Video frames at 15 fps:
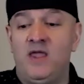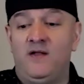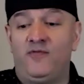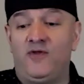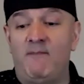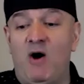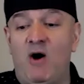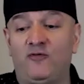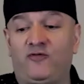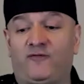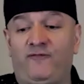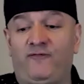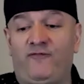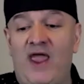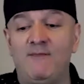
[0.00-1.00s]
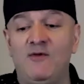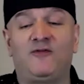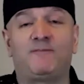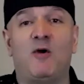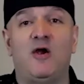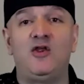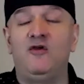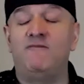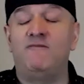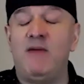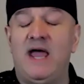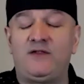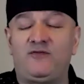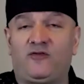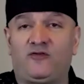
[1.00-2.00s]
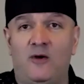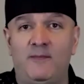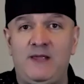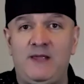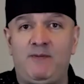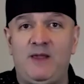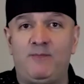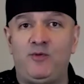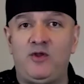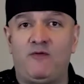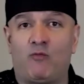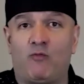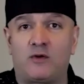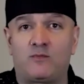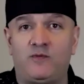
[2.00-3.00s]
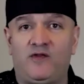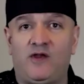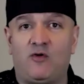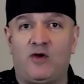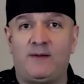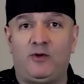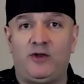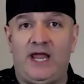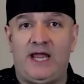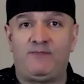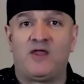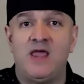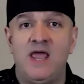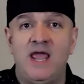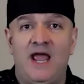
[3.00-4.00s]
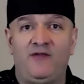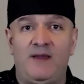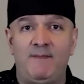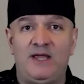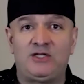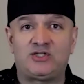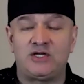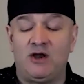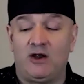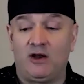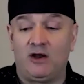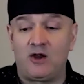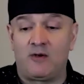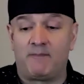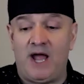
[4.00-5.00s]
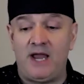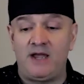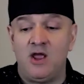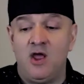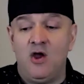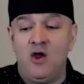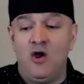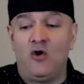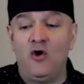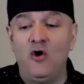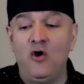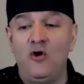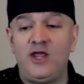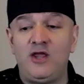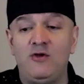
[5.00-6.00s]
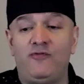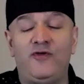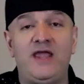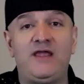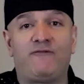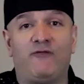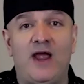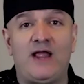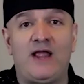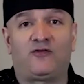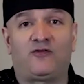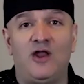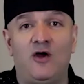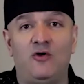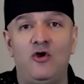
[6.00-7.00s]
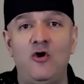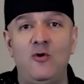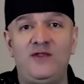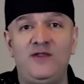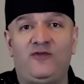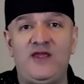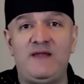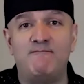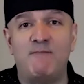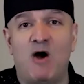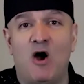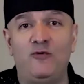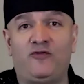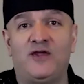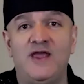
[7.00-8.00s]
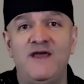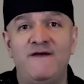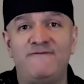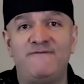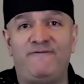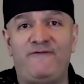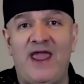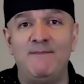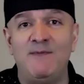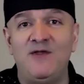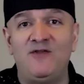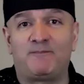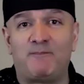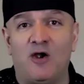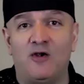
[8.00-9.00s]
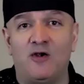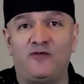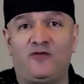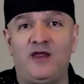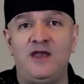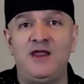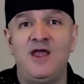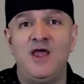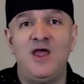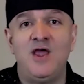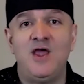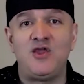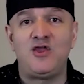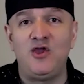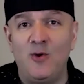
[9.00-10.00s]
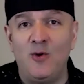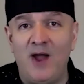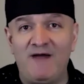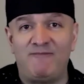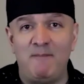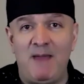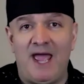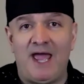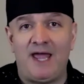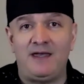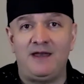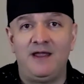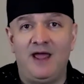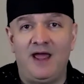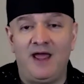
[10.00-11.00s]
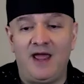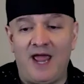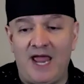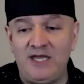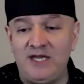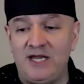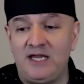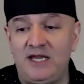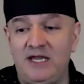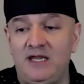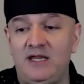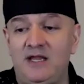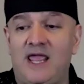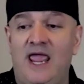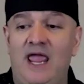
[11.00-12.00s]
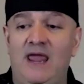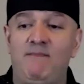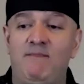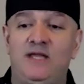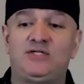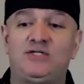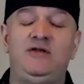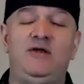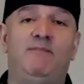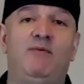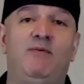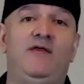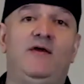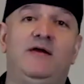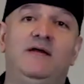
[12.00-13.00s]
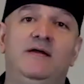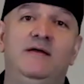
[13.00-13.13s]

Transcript: The most famous part. You've met so many people. You've worked with incredible names, as I mentioned earlier. But who do you think, Frank Stallone? Who is the most famous person you have met, and you, you can't mention your brother?